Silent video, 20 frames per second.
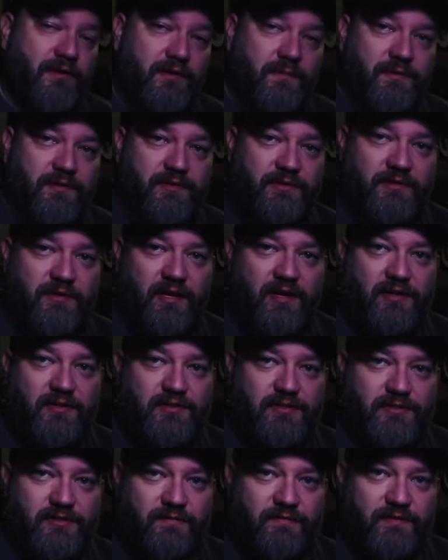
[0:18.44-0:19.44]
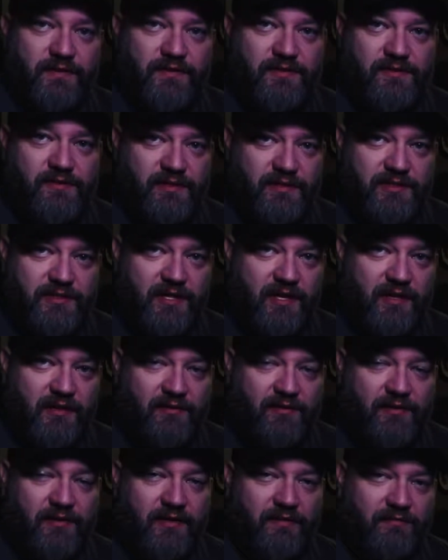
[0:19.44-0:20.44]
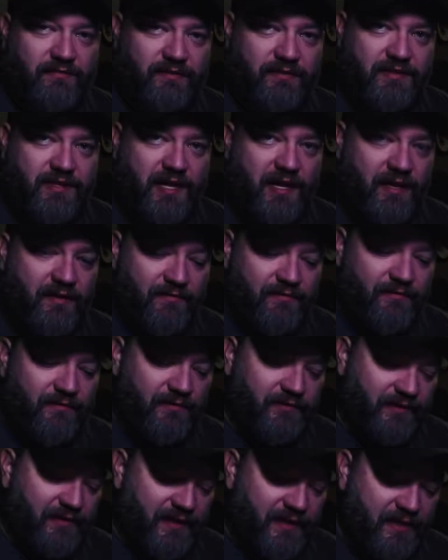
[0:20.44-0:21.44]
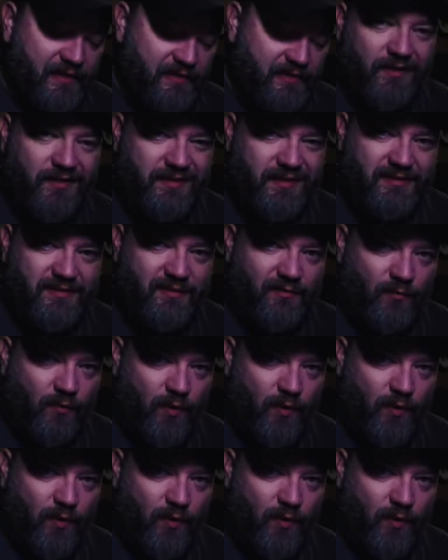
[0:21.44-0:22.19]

about your tires, you should visually check, looking for leaks, excessive